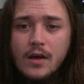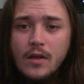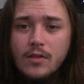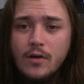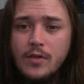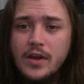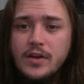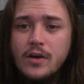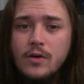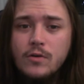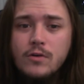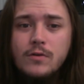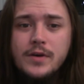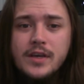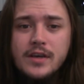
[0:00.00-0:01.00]
Though they know
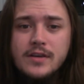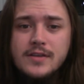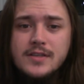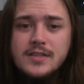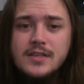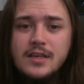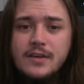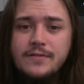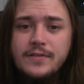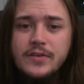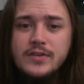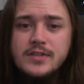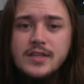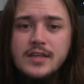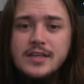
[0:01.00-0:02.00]
who he is, he
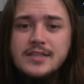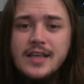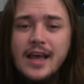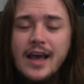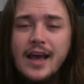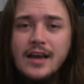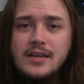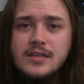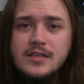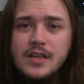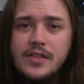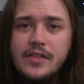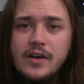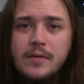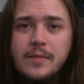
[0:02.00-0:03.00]
feels that his acts,
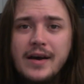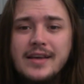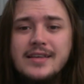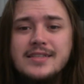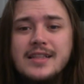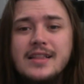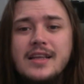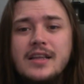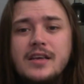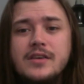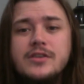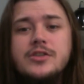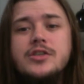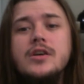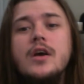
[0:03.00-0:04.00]
and thereby his
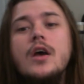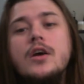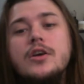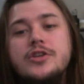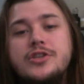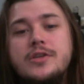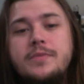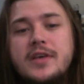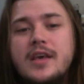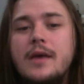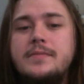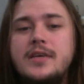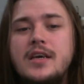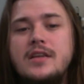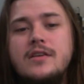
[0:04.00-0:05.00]
lineage, should be
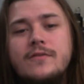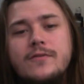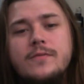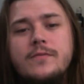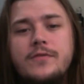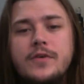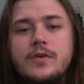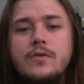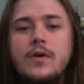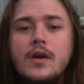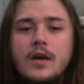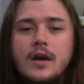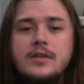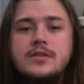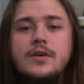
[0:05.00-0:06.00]
kept hidden from view
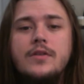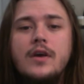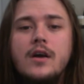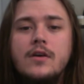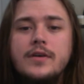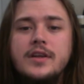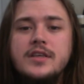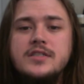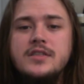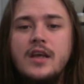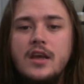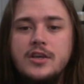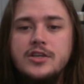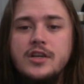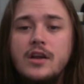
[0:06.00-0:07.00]
until they are in his
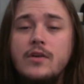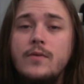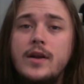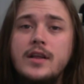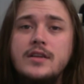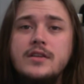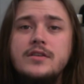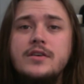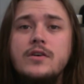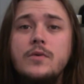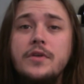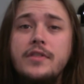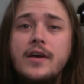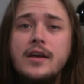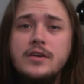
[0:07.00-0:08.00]
nation and ready to deal
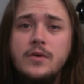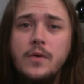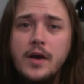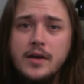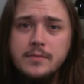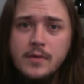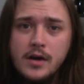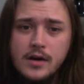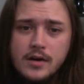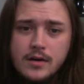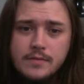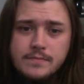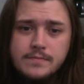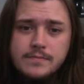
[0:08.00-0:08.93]
with that quagmire.